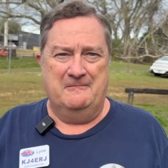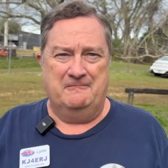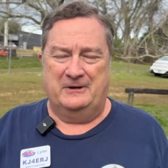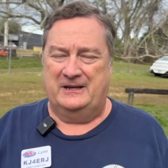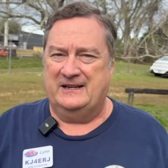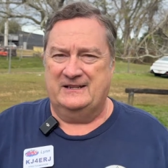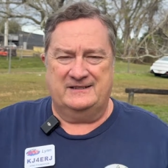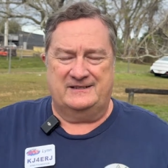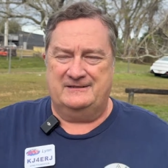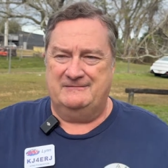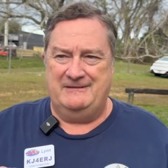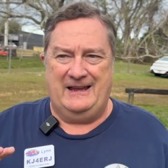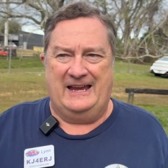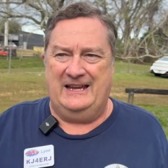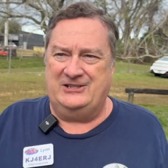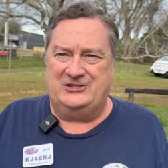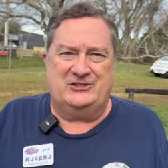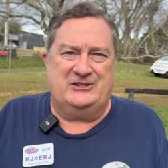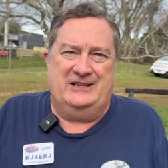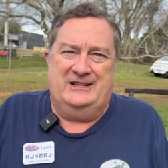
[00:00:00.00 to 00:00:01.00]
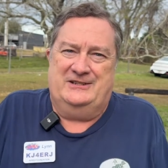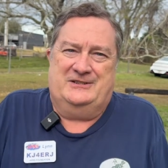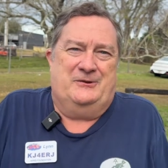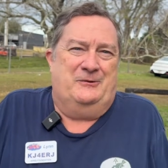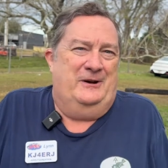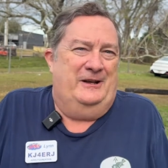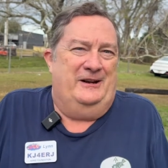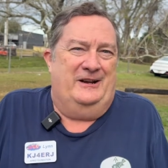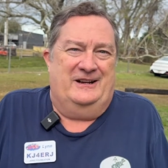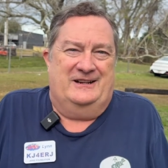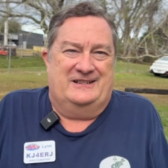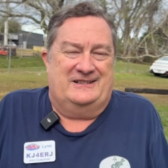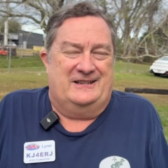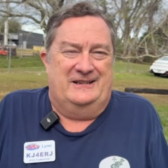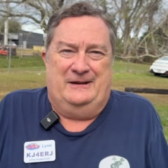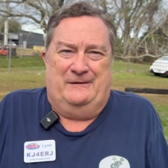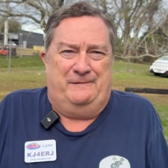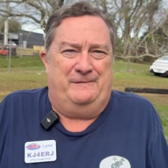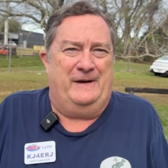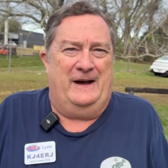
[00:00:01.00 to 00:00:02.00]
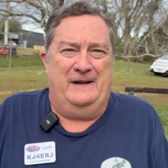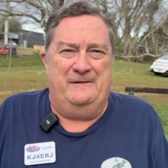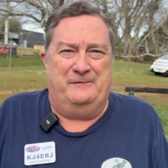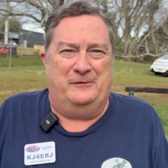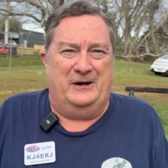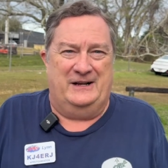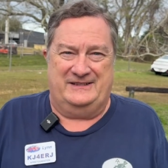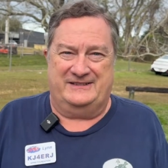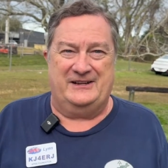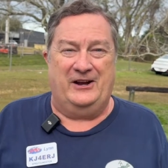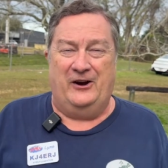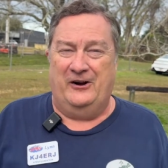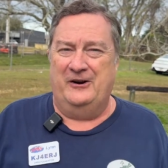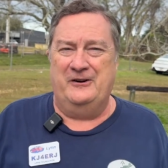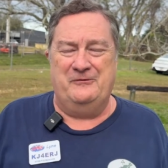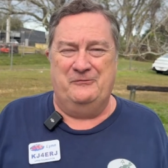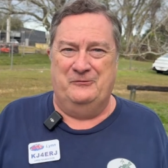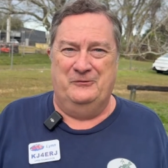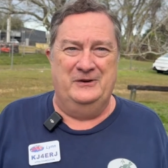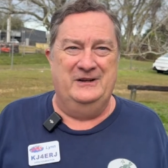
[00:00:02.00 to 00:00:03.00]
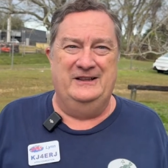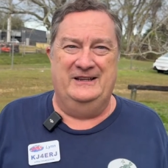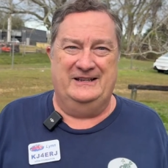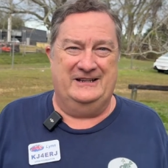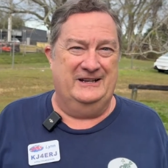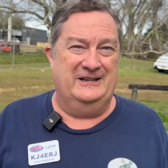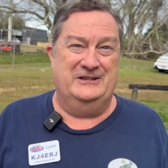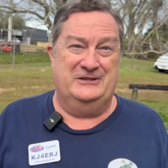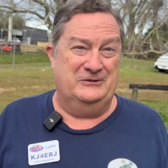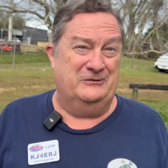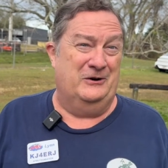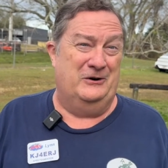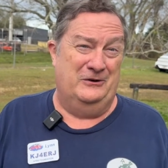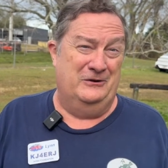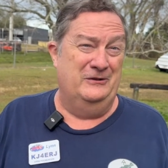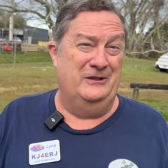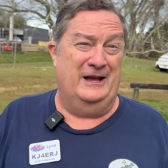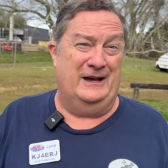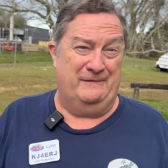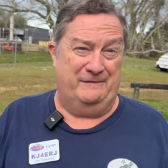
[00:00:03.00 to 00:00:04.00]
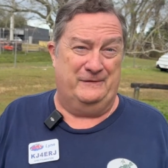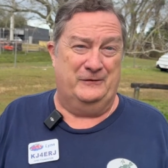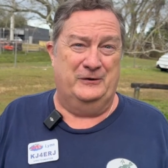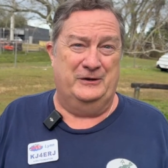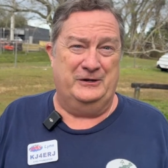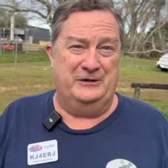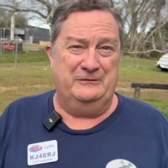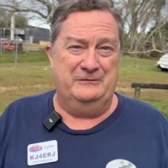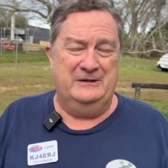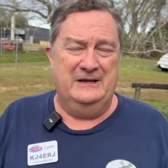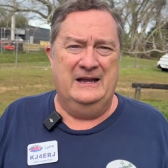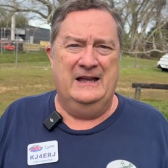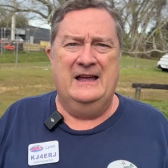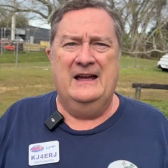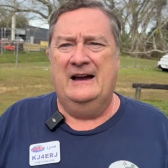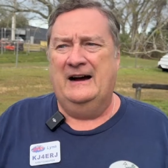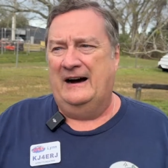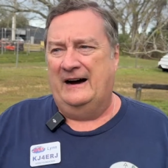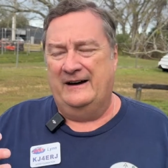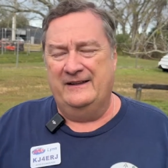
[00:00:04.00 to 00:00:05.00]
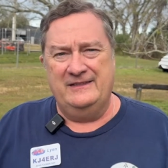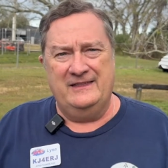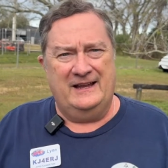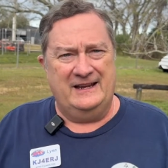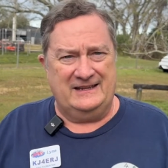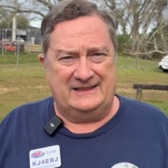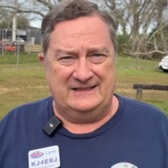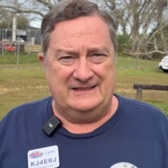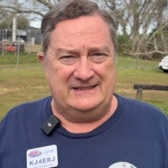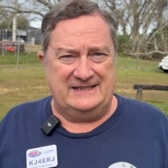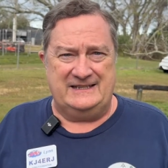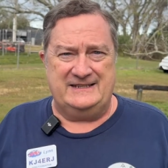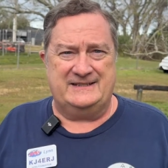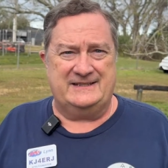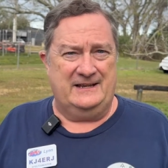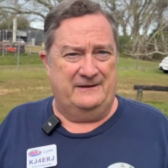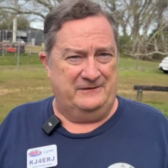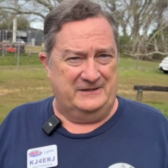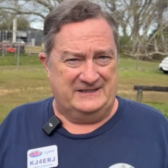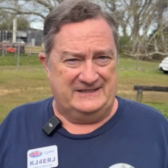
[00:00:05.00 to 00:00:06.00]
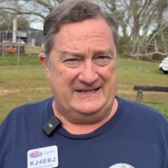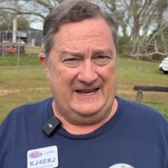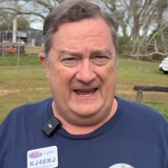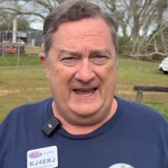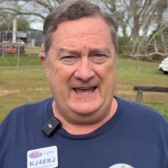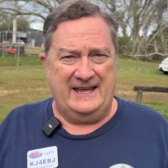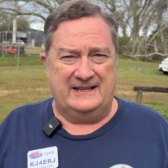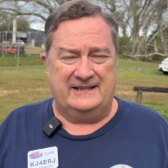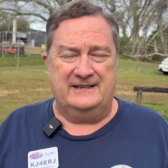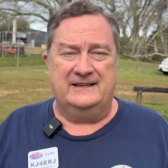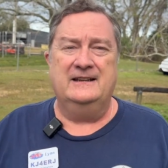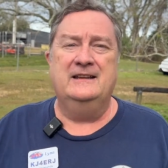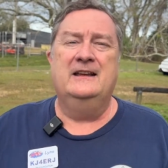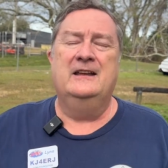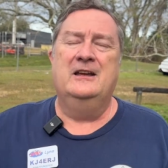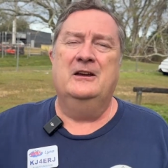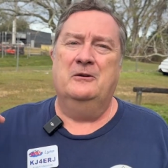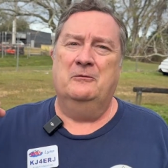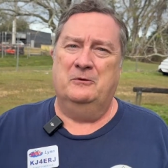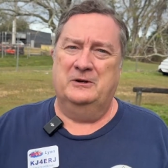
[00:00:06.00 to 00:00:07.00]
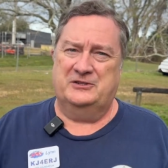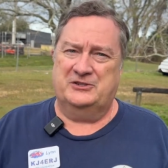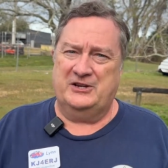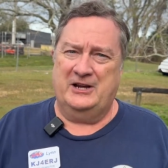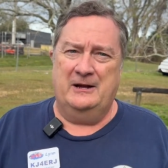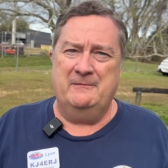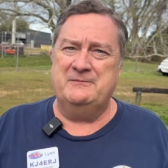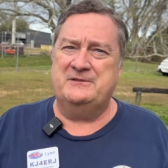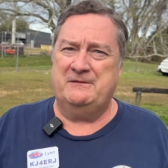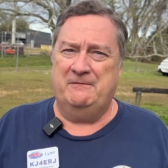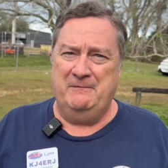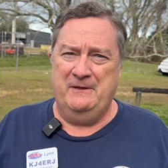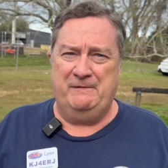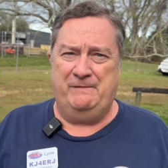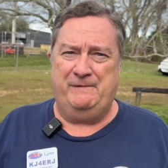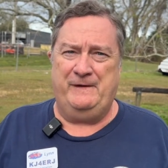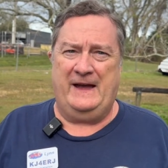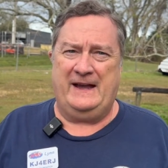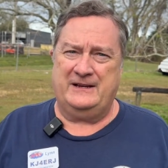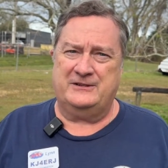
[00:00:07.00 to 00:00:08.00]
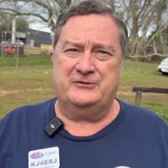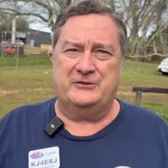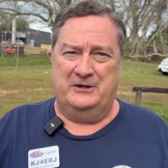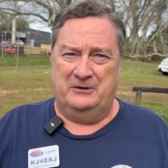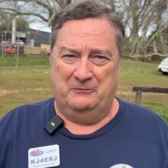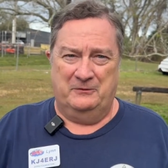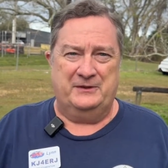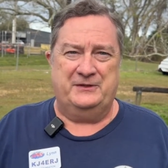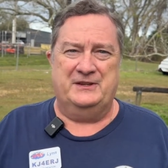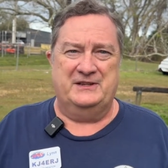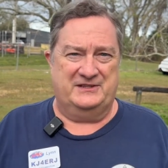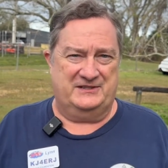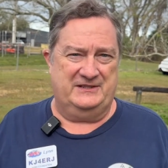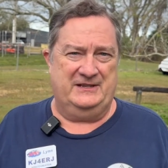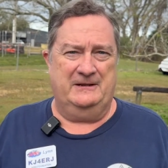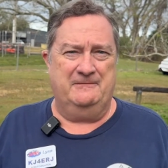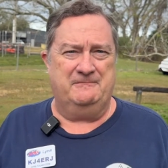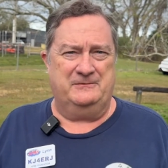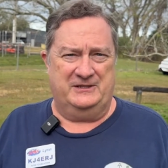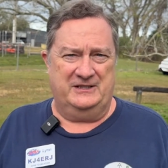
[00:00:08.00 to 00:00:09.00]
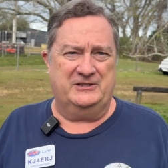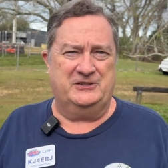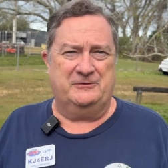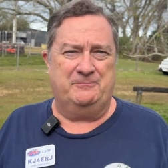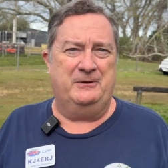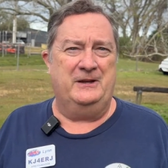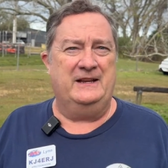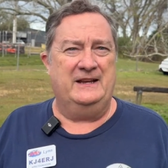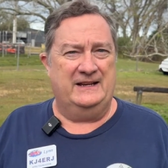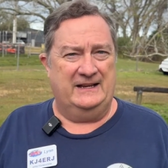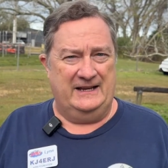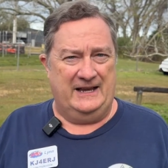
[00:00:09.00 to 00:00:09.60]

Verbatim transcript: Because HTs, quite honestly, at 5 watts aren't really going to do a whole lot for you, unlike the D710, which comes from the factory with this temp digipeating